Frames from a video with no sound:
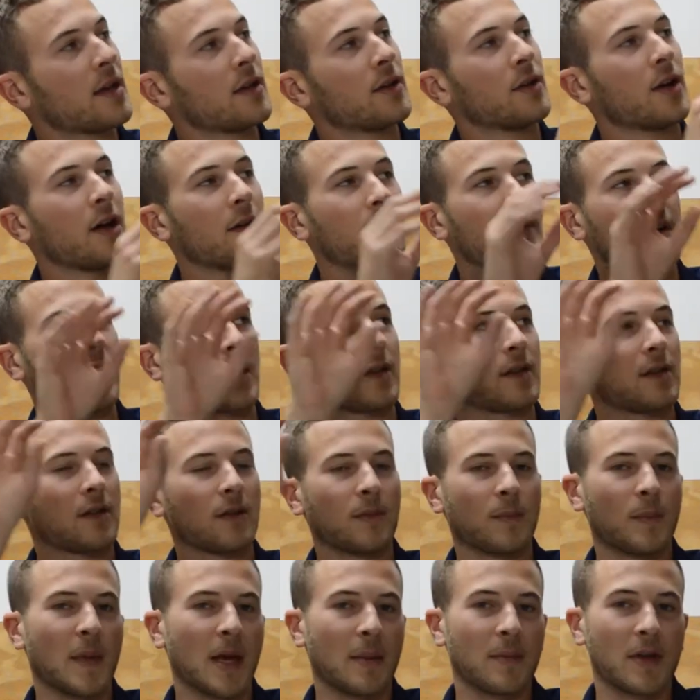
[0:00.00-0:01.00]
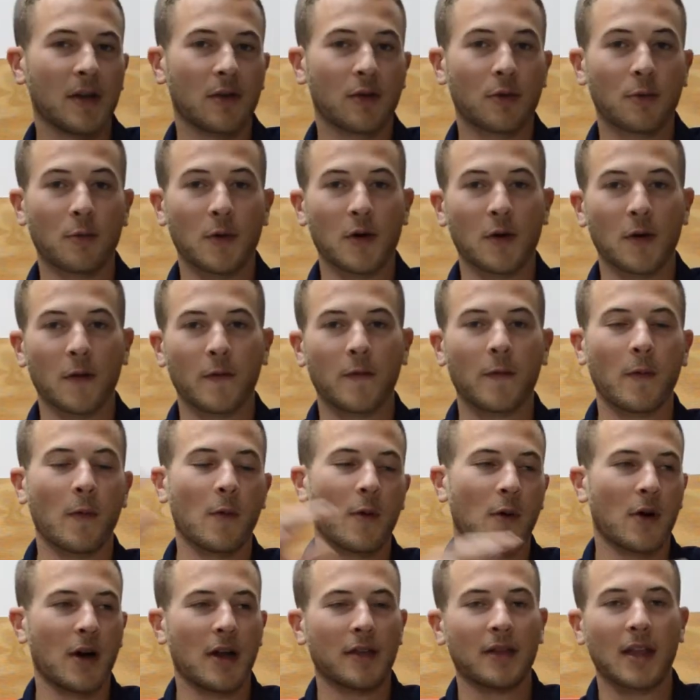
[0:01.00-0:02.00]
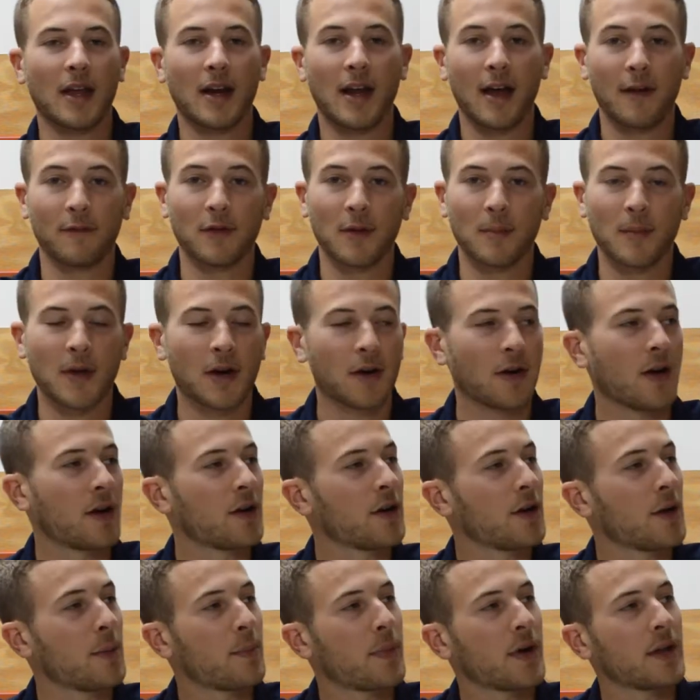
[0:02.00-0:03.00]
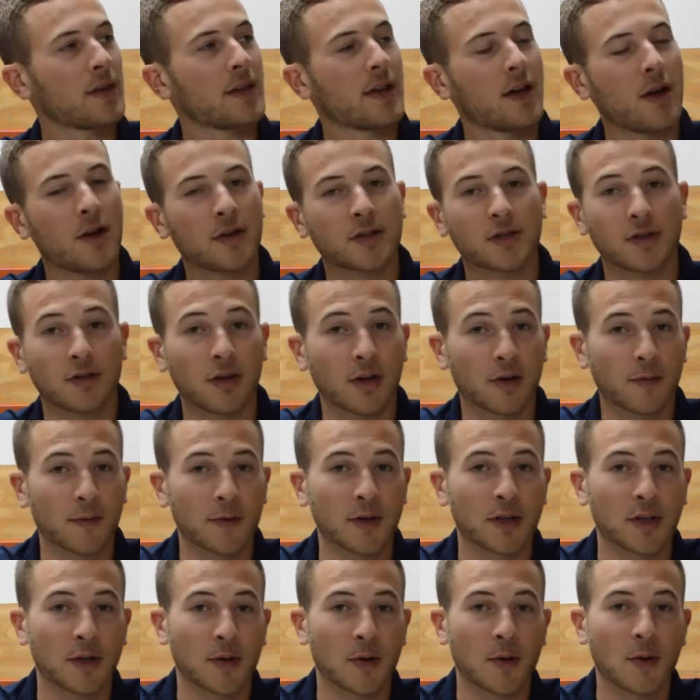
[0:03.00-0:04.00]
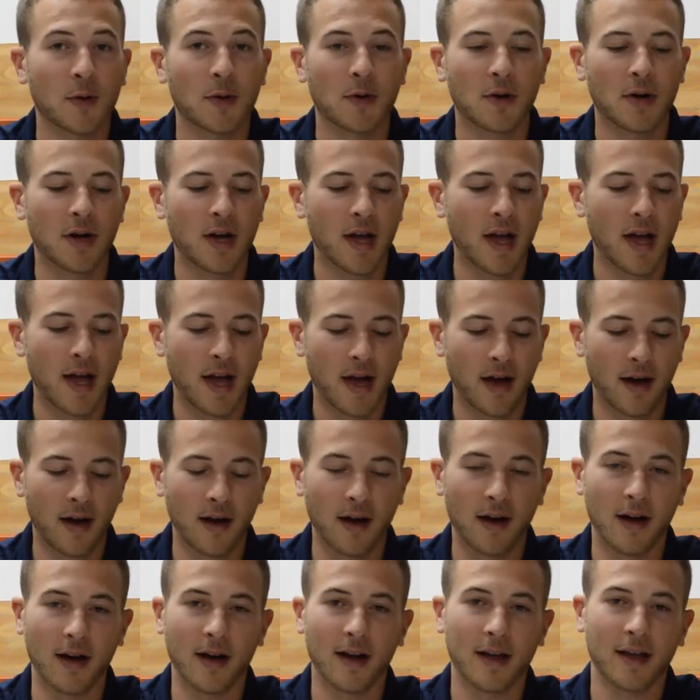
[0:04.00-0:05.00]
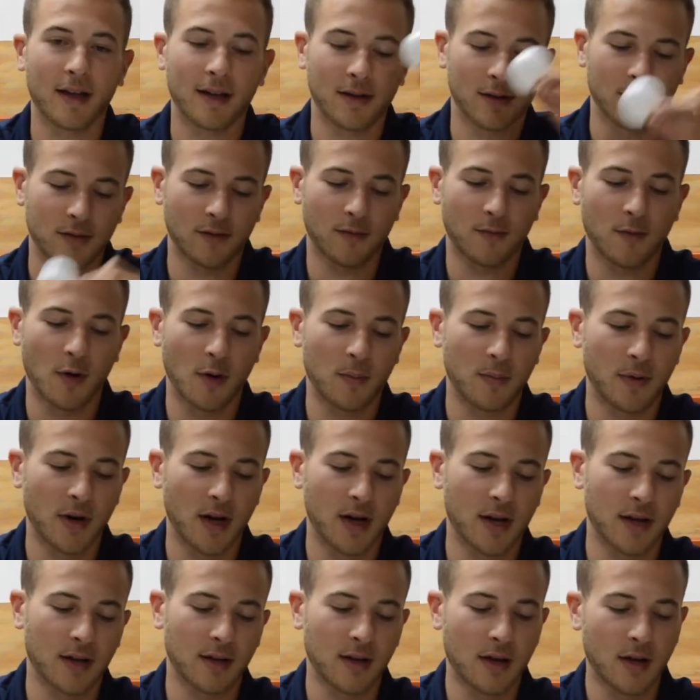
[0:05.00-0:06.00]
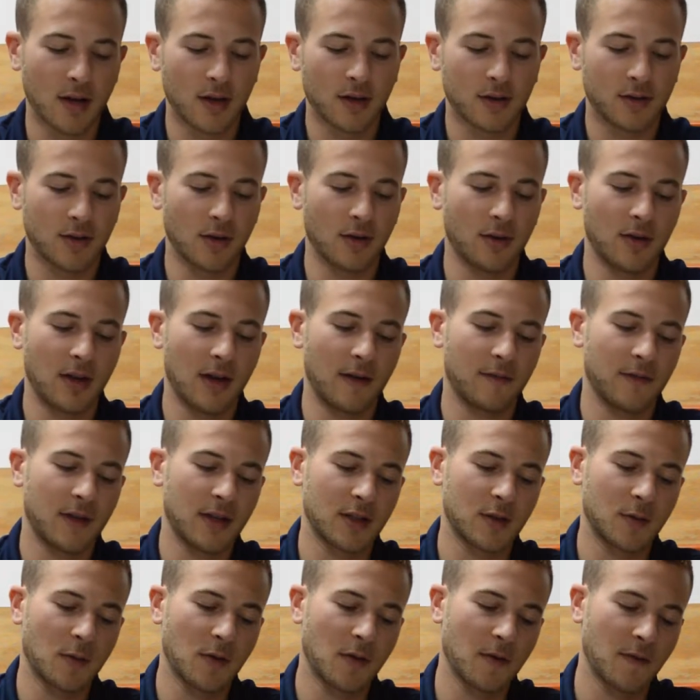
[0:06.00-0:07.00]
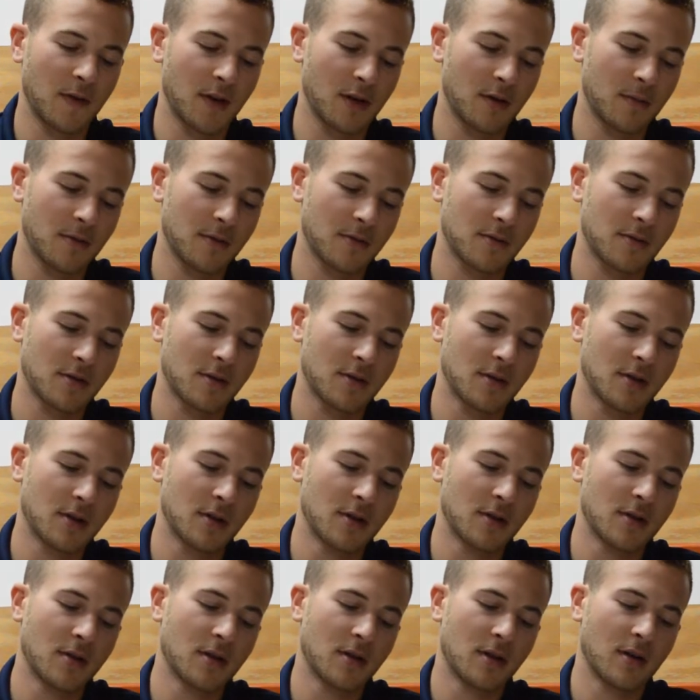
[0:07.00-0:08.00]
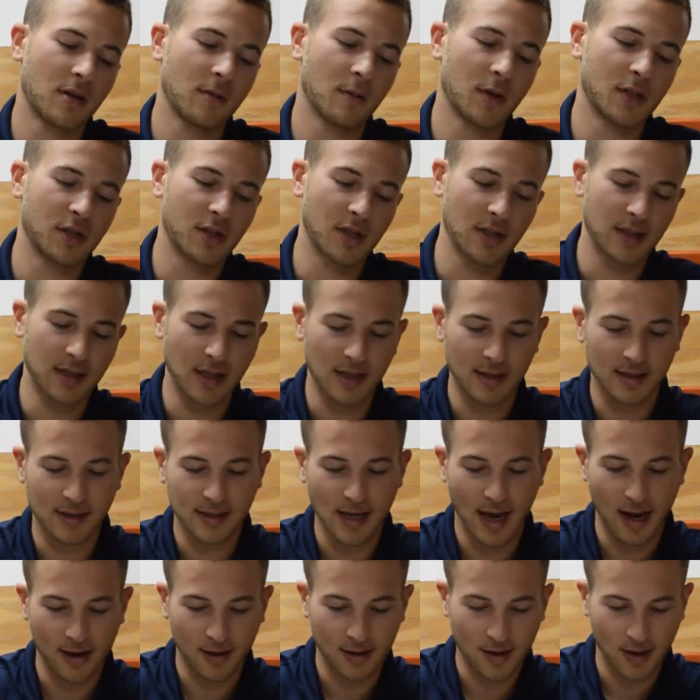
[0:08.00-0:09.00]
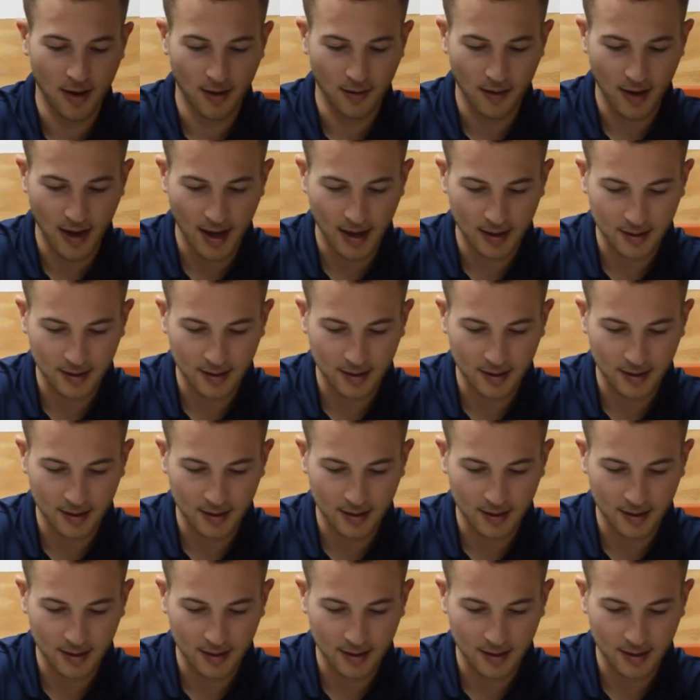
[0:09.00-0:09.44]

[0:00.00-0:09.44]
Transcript: You'll have like maybe 3 or 4, and then have the mirror under it. But they also look really cool in rope lighting. So they have this one available, which is a Satco